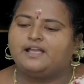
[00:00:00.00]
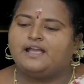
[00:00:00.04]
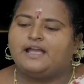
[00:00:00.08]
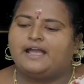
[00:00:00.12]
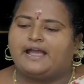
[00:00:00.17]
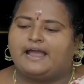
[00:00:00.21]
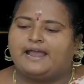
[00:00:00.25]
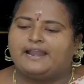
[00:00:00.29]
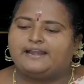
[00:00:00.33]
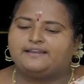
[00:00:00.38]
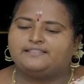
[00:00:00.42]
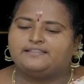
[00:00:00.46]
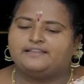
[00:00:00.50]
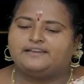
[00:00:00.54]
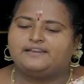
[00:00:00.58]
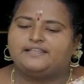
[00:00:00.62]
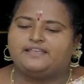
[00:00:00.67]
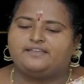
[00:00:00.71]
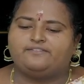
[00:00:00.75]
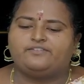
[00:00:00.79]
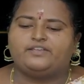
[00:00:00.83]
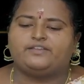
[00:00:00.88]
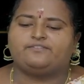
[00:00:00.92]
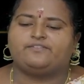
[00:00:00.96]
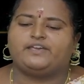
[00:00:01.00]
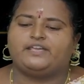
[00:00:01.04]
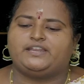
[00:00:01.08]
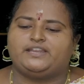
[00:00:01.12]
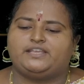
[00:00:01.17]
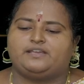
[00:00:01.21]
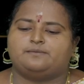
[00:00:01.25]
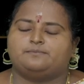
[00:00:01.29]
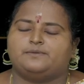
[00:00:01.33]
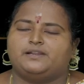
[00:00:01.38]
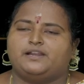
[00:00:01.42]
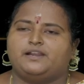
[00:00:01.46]
and the leaving
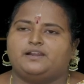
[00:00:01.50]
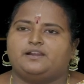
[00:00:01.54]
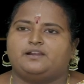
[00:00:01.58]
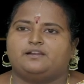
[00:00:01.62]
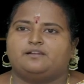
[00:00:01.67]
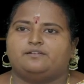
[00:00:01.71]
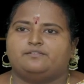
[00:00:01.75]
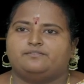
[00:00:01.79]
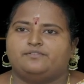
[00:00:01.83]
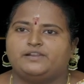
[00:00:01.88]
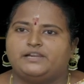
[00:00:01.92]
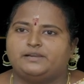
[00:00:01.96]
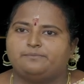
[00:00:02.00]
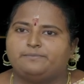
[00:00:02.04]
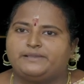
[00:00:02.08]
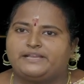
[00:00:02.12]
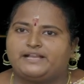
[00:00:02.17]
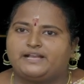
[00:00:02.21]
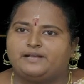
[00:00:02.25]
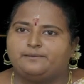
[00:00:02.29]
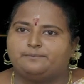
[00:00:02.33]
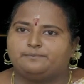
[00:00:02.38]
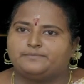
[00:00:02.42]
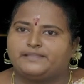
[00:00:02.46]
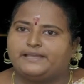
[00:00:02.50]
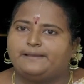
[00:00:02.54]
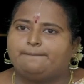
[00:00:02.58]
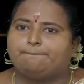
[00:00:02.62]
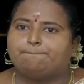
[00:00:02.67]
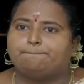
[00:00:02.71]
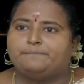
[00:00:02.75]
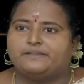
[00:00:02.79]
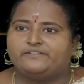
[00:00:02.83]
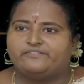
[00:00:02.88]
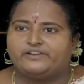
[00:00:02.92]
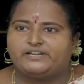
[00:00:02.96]
variable will become the
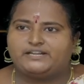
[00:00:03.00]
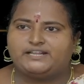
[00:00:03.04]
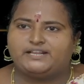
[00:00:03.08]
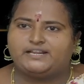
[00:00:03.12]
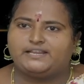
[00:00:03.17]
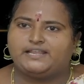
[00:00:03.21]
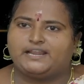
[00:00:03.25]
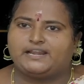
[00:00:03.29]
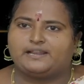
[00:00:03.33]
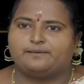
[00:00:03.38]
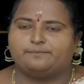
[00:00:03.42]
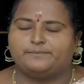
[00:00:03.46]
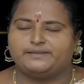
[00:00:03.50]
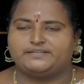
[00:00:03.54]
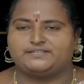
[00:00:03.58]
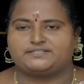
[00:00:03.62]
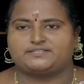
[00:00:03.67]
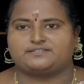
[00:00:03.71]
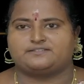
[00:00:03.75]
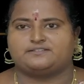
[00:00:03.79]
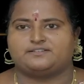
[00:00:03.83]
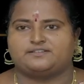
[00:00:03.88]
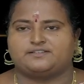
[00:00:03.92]
pivotal element.